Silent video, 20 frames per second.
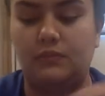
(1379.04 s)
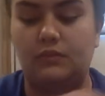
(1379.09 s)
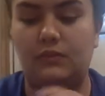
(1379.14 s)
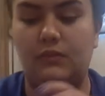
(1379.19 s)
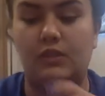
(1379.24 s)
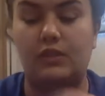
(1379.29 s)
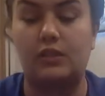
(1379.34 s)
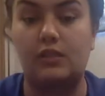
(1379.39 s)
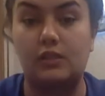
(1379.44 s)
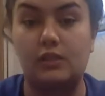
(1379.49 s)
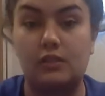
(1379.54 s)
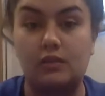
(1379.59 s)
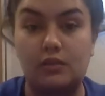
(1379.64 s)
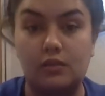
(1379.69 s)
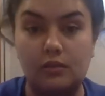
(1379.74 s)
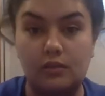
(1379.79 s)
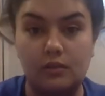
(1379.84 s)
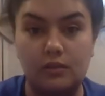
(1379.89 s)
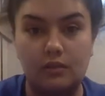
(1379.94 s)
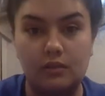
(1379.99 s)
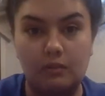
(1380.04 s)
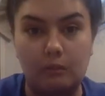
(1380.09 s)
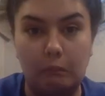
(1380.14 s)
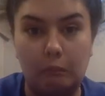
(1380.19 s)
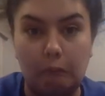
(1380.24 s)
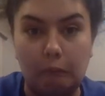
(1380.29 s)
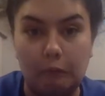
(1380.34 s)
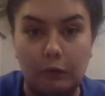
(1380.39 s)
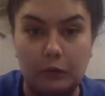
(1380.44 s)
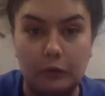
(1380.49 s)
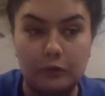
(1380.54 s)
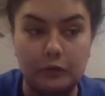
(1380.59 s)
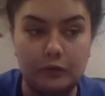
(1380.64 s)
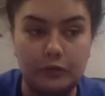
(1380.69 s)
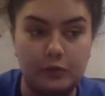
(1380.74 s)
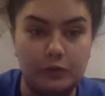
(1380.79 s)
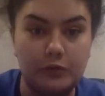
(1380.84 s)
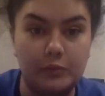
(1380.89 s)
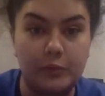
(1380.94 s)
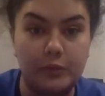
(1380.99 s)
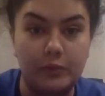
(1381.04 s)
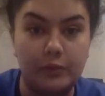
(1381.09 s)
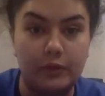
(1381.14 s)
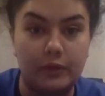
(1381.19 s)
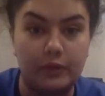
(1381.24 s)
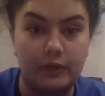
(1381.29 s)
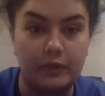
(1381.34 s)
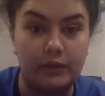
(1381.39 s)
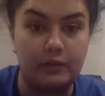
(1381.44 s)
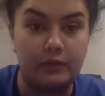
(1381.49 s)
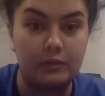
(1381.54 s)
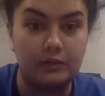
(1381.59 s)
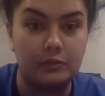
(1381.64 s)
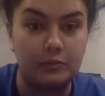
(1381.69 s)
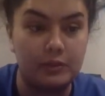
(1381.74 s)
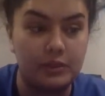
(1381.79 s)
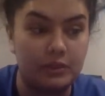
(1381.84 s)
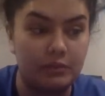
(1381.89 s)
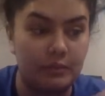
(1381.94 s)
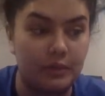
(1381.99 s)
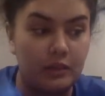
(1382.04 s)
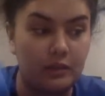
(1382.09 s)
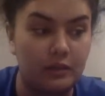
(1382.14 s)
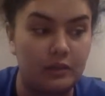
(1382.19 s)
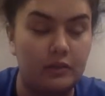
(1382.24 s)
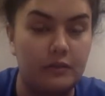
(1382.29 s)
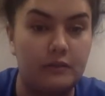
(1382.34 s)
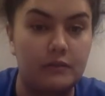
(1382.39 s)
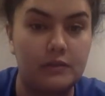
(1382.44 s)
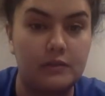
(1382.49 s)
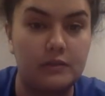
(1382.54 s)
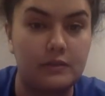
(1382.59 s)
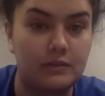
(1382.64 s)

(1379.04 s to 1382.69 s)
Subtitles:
They're just... Excuse me while I untwist my gloves.